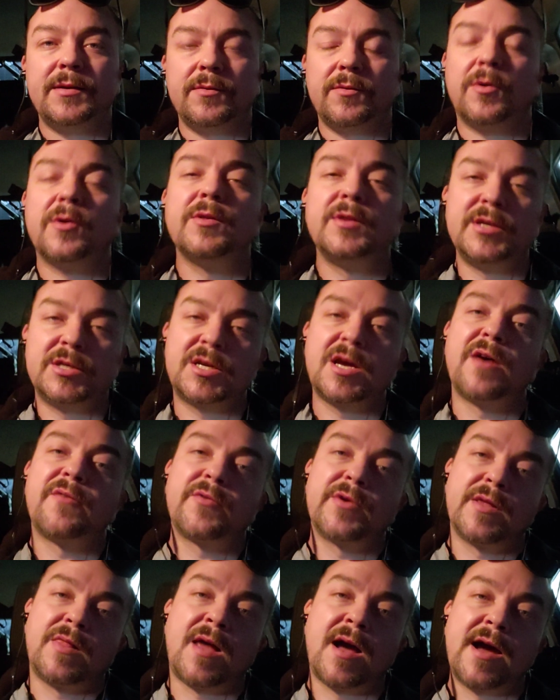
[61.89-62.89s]
or at least
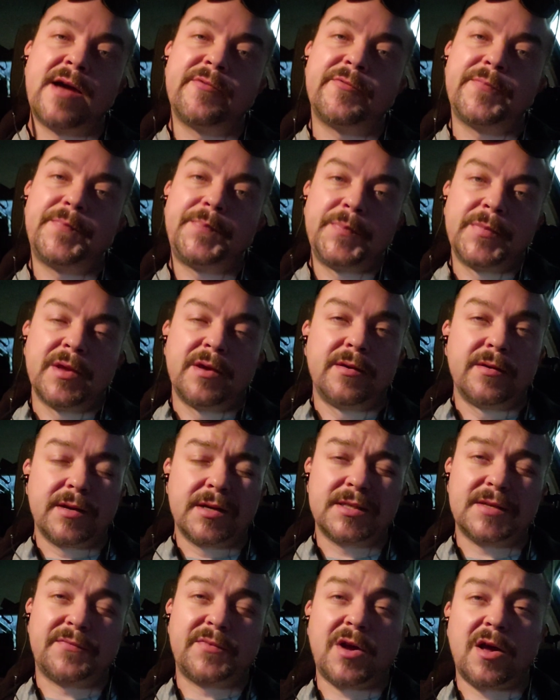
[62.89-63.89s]
cover it live,
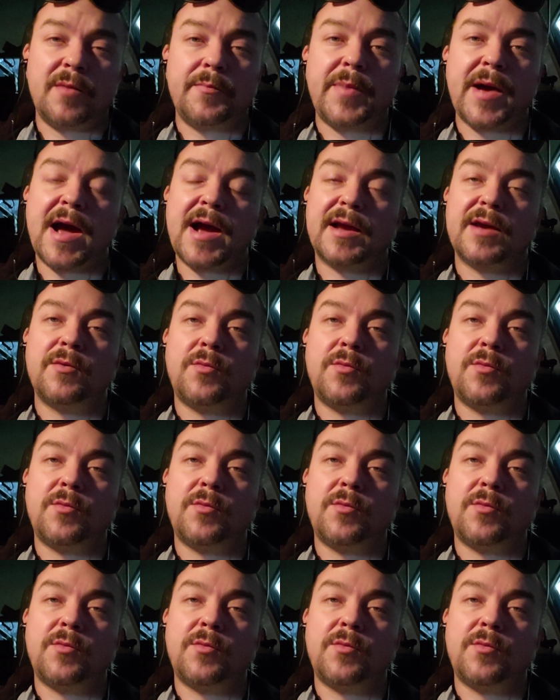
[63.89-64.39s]
because I've gone back